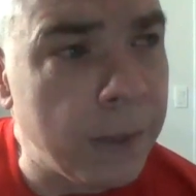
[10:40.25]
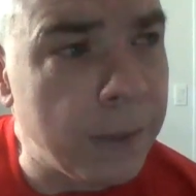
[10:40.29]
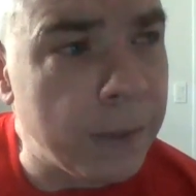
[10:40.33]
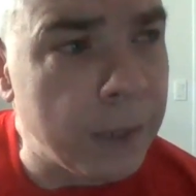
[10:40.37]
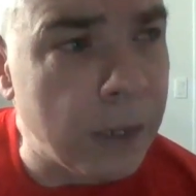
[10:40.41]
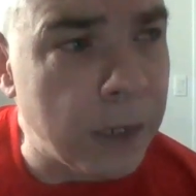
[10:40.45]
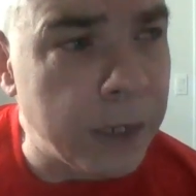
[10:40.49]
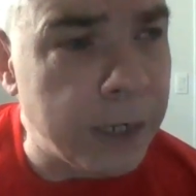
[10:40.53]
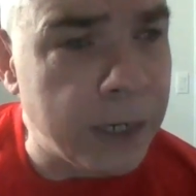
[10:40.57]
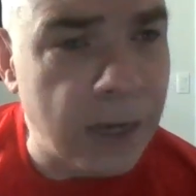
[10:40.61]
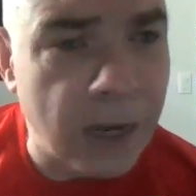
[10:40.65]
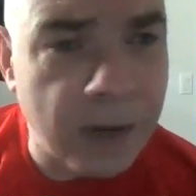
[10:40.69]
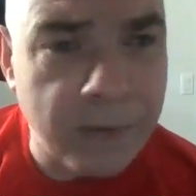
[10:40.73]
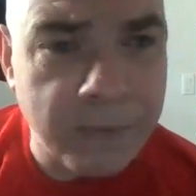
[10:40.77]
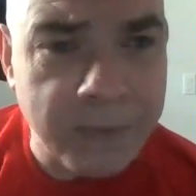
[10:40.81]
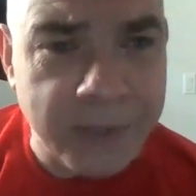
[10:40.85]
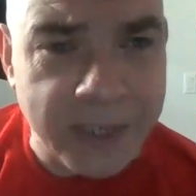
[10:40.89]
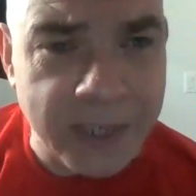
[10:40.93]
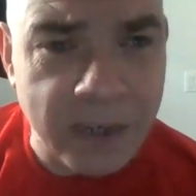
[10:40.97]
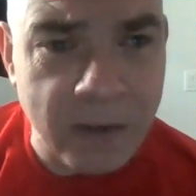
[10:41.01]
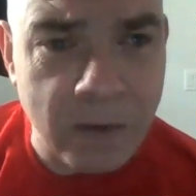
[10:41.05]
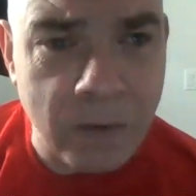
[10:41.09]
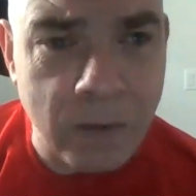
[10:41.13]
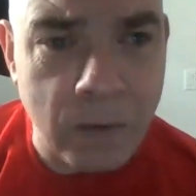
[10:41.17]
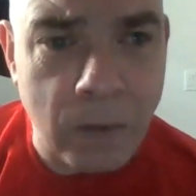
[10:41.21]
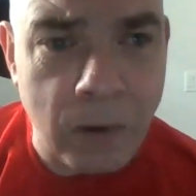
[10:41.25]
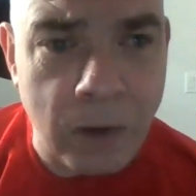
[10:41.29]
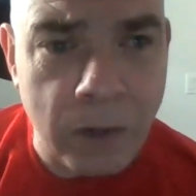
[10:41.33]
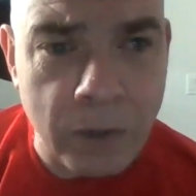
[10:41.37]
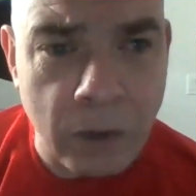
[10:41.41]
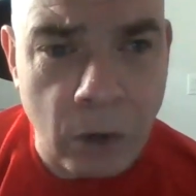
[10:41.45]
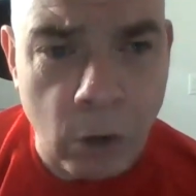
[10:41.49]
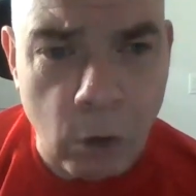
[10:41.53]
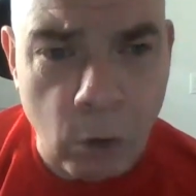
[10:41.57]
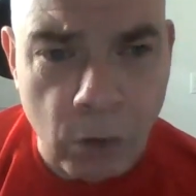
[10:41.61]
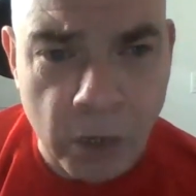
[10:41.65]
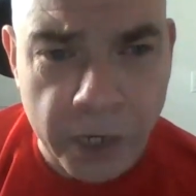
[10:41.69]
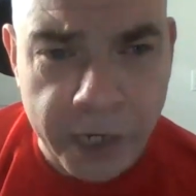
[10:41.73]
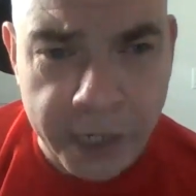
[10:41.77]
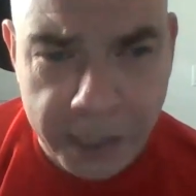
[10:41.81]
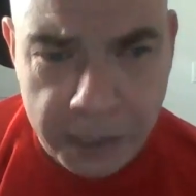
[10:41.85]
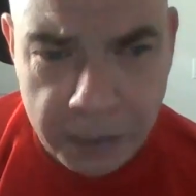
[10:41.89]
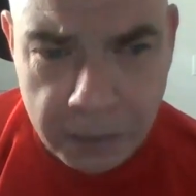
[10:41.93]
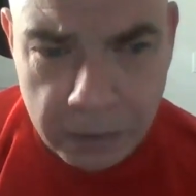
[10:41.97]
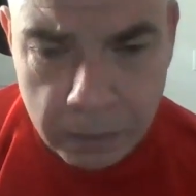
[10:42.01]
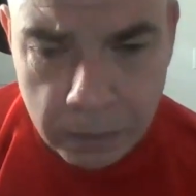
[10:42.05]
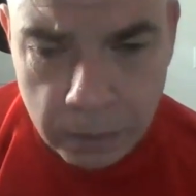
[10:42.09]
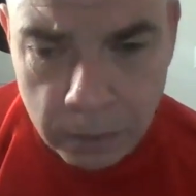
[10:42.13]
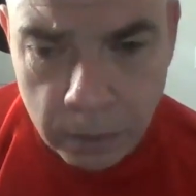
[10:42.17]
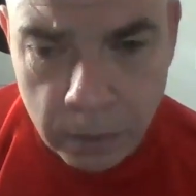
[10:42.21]
The lead-off single,
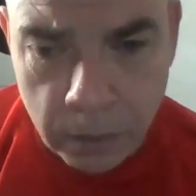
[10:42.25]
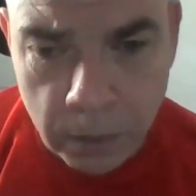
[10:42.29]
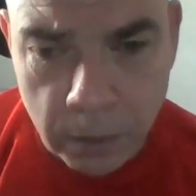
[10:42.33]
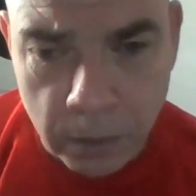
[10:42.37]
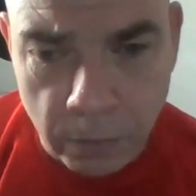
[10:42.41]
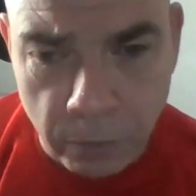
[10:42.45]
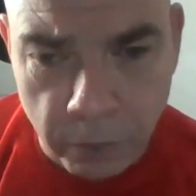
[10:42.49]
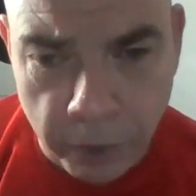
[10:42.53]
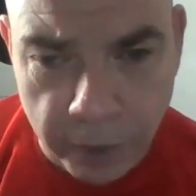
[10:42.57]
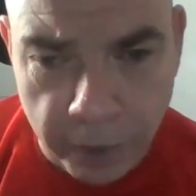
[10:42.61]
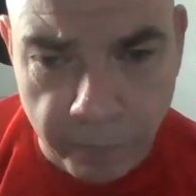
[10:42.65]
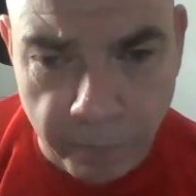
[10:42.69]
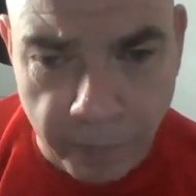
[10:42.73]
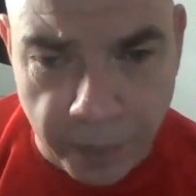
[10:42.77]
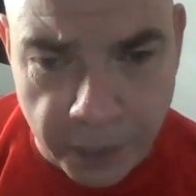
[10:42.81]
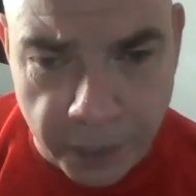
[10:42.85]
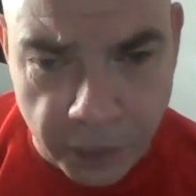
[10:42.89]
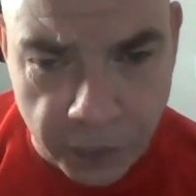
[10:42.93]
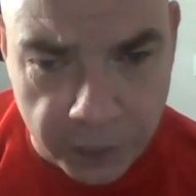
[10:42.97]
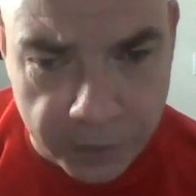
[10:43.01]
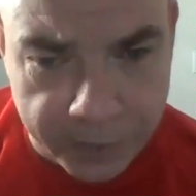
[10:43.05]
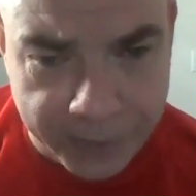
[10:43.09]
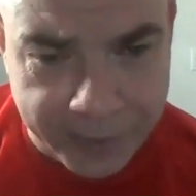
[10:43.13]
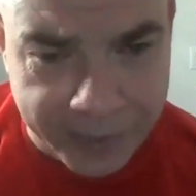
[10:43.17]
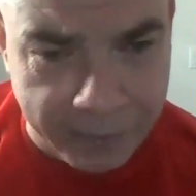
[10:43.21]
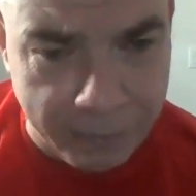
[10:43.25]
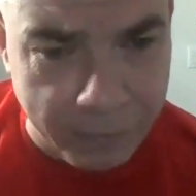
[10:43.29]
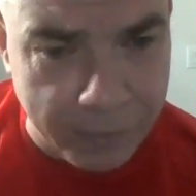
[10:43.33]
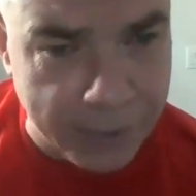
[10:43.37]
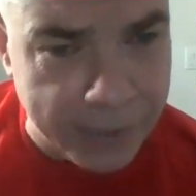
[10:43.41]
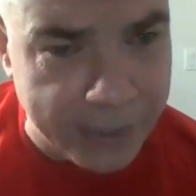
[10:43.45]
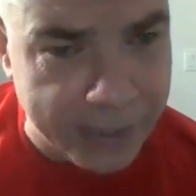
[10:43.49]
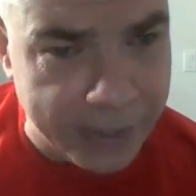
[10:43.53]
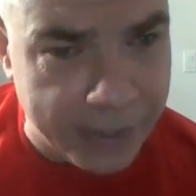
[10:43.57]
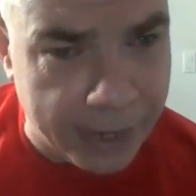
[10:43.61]
Unholy, written by Gene Simmons